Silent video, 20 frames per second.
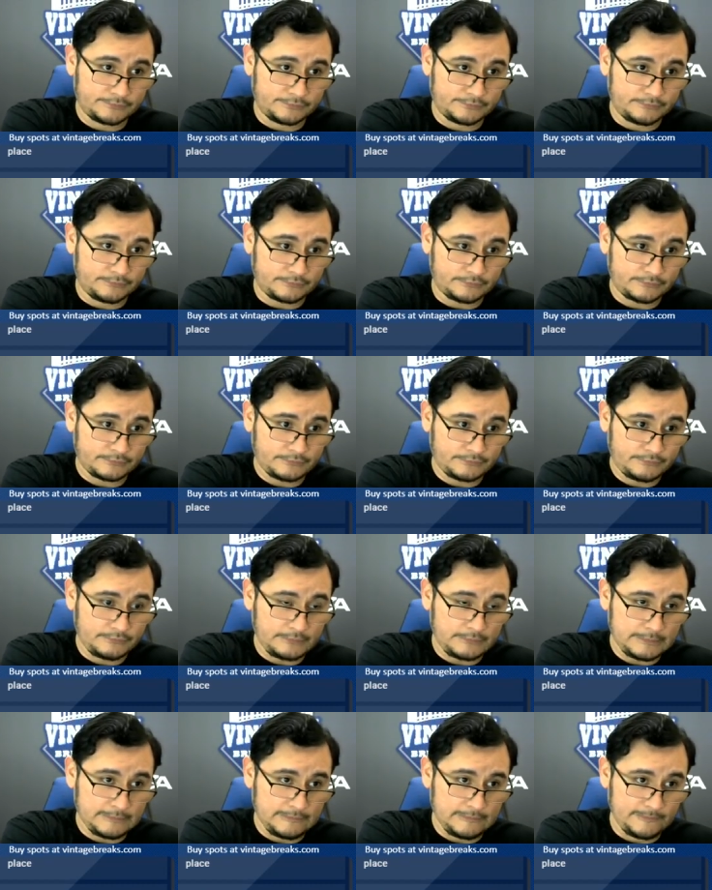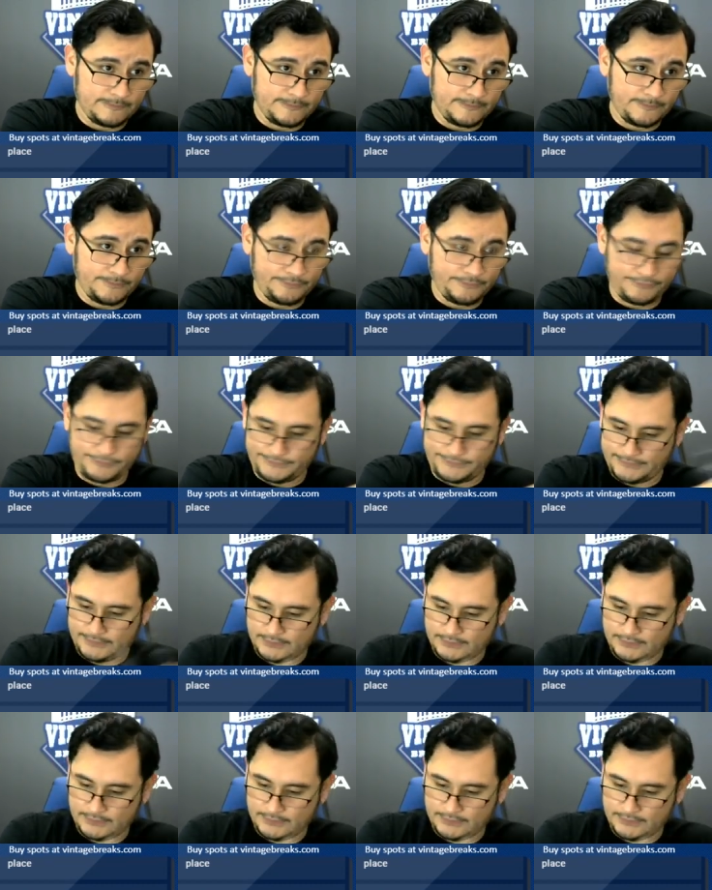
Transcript: Nothing is said.